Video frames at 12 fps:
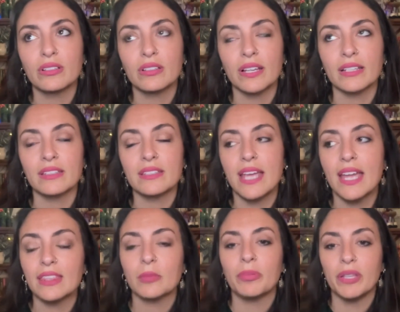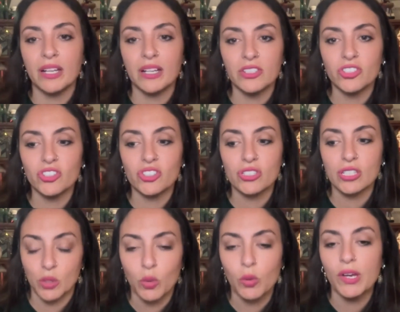like, take the plunge to
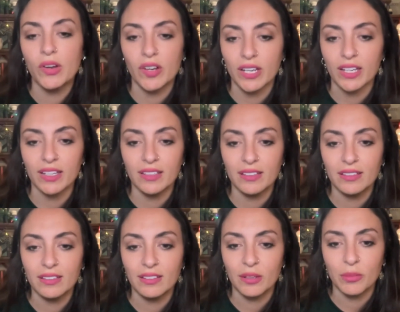query your